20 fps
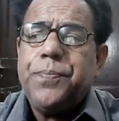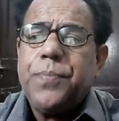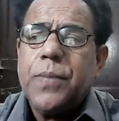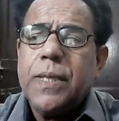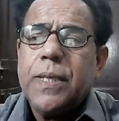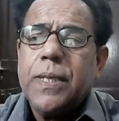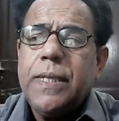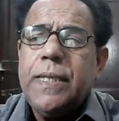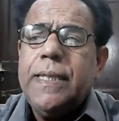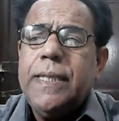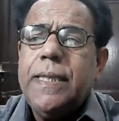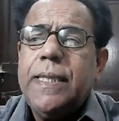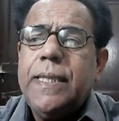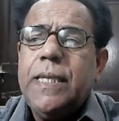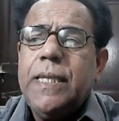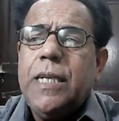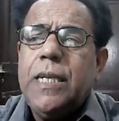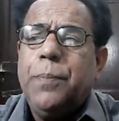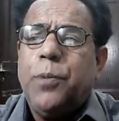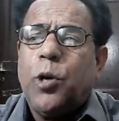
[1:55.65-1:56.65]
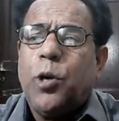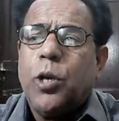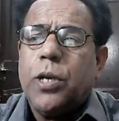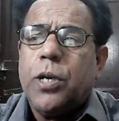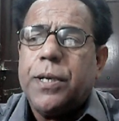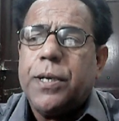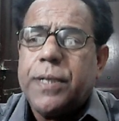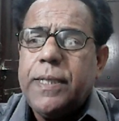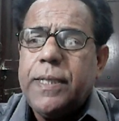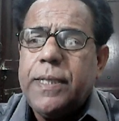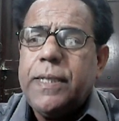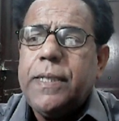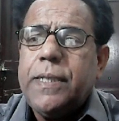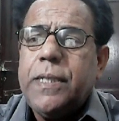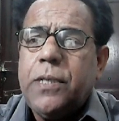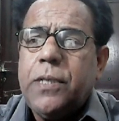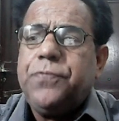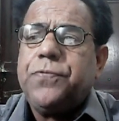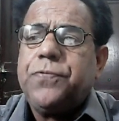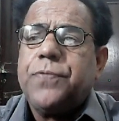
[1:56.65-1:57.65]
in the laboratory
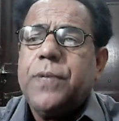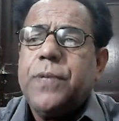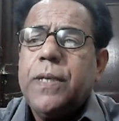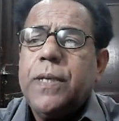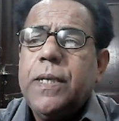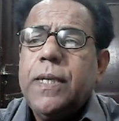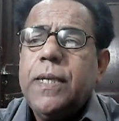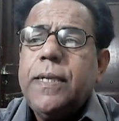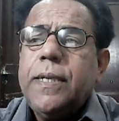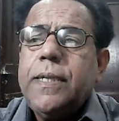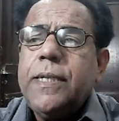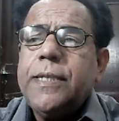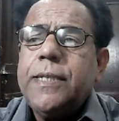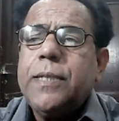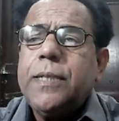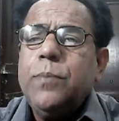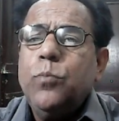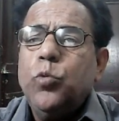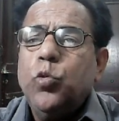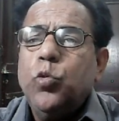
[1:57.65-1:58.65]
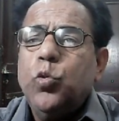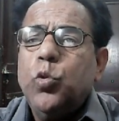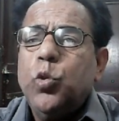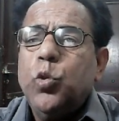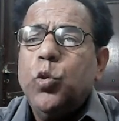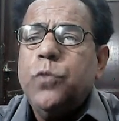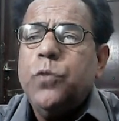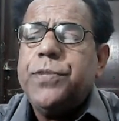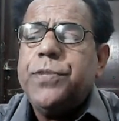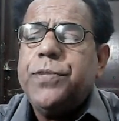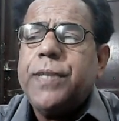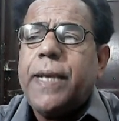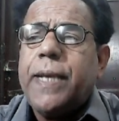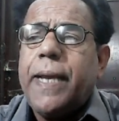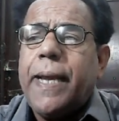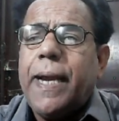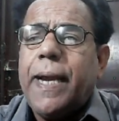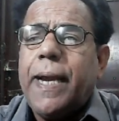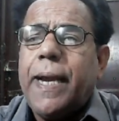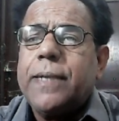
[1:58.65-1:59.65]
if it moves
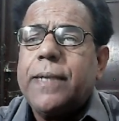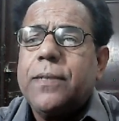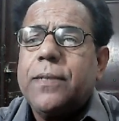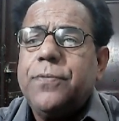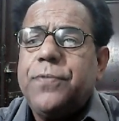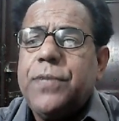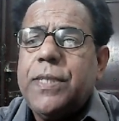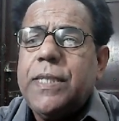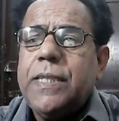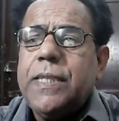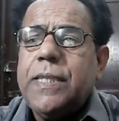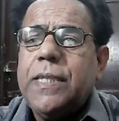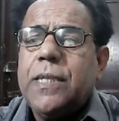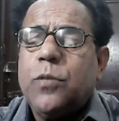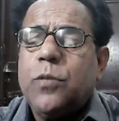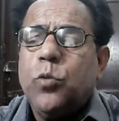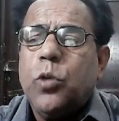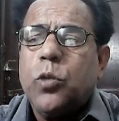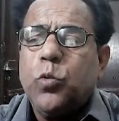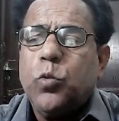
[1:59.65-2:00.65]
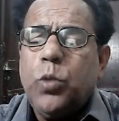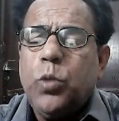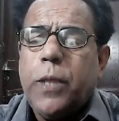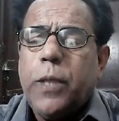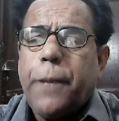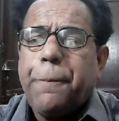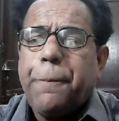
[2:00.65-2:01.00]
at v equal to